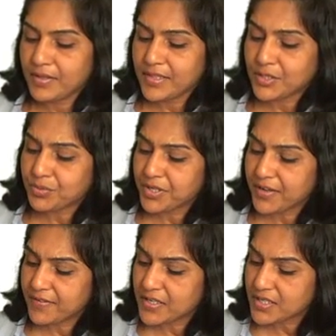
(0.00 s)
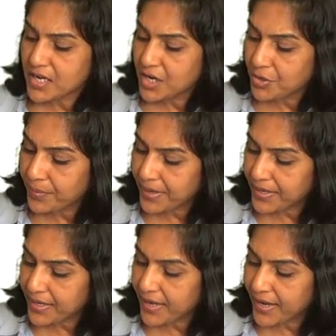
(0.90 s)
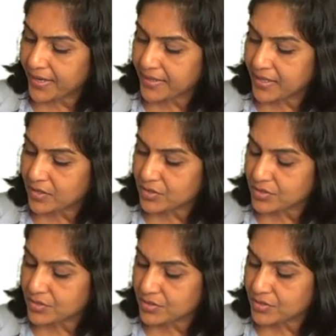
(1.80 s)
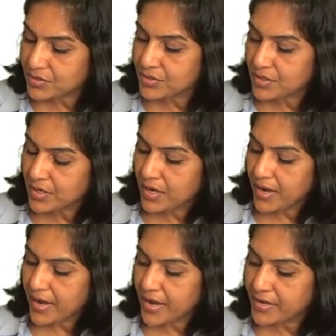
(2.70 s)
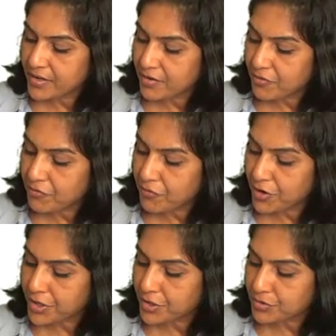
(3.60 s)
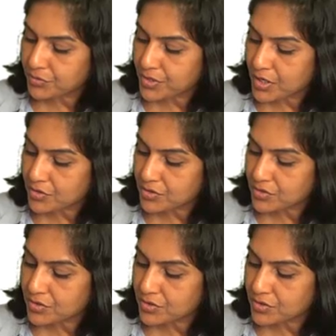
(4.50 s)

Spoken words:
That would give us 28,000 and 42,000.